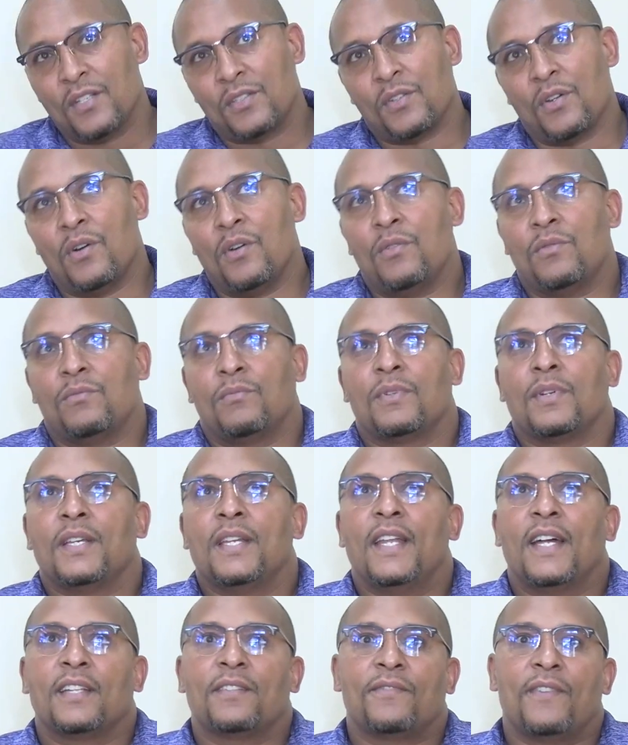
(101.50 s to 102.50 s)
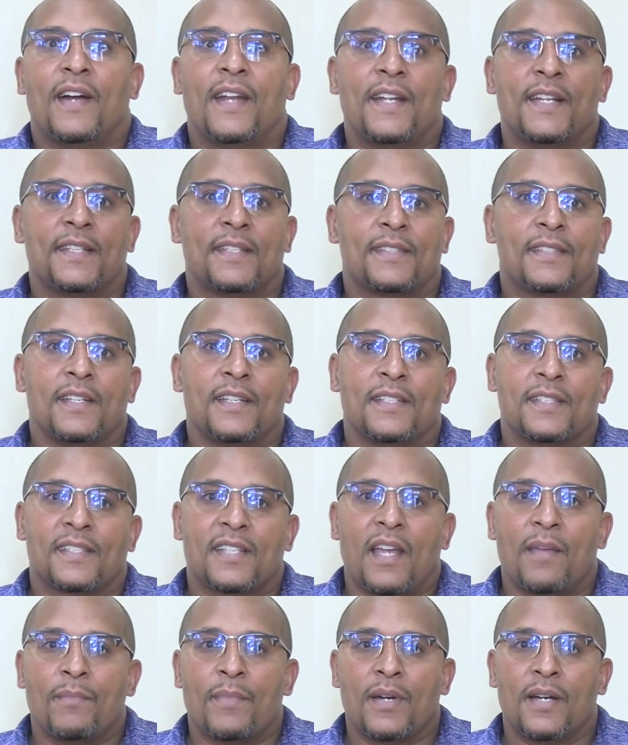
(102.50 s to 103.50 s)
So, as far as the
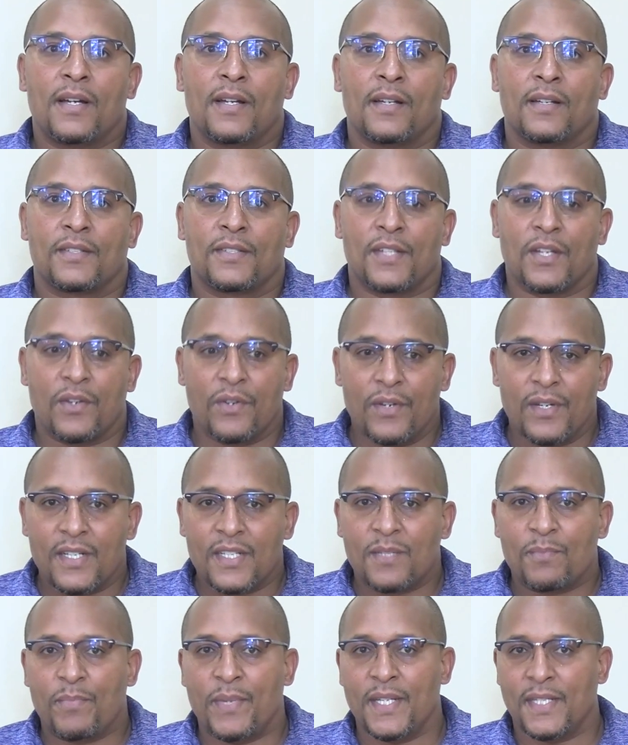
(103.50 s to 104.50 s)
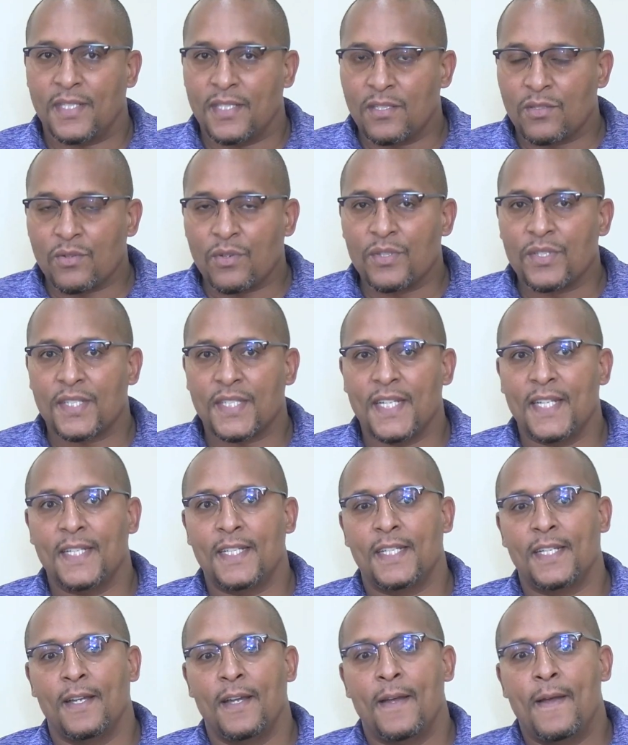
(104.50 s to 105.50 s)
cyber security space is
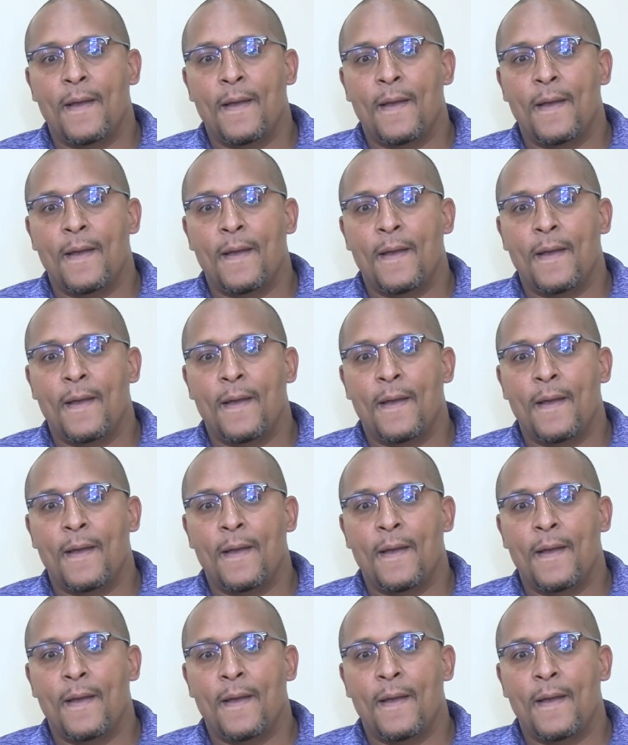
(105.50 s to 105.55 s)
concerned,